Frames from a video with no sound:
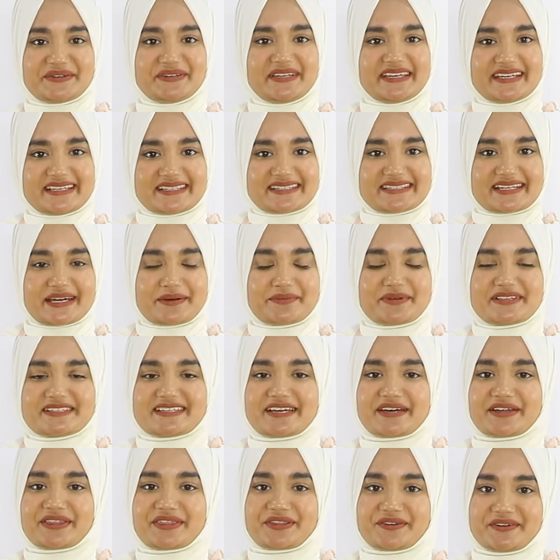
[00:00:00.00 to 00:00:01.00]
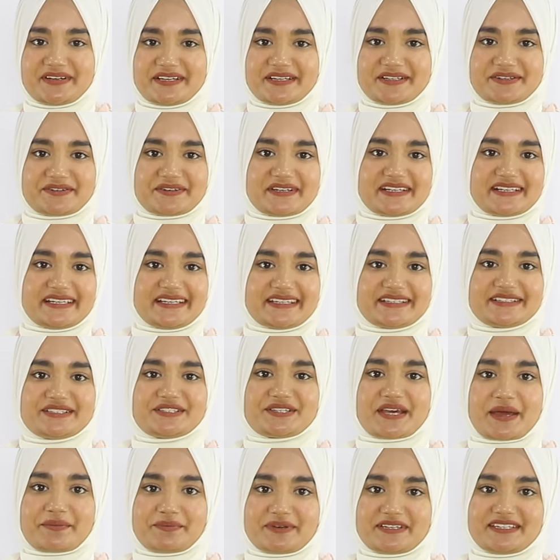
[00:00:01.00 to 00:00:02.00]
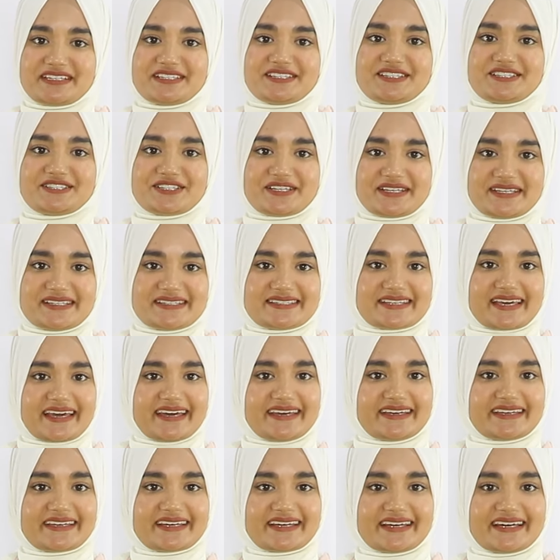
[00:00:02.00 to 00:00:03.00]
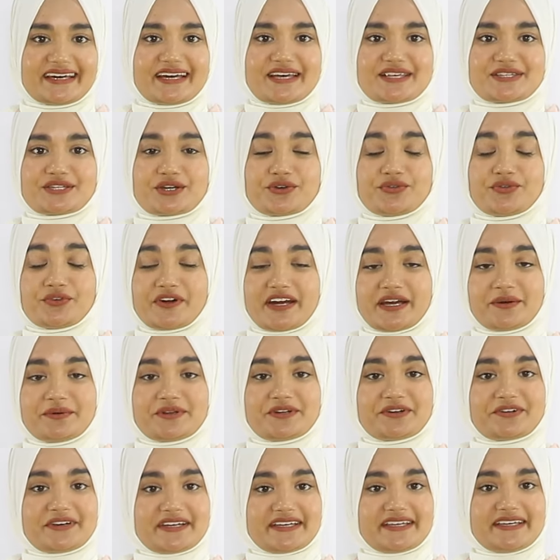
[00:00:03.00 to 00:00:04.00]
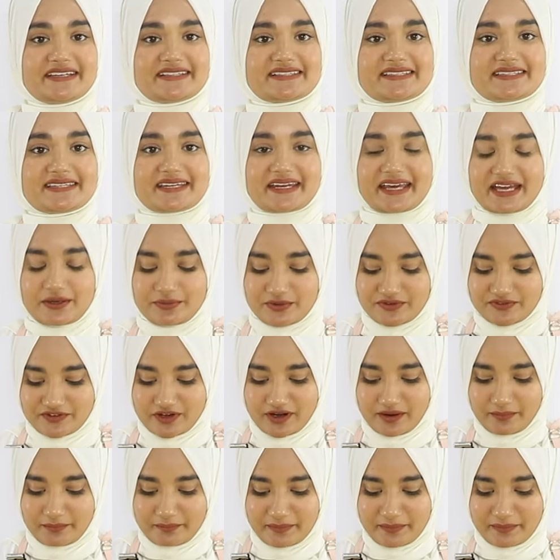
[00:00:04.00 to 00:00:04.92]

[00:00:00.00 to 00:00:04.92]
next up is our 3-ingredient Japanese cheesecake. So for our ingredients today, we've got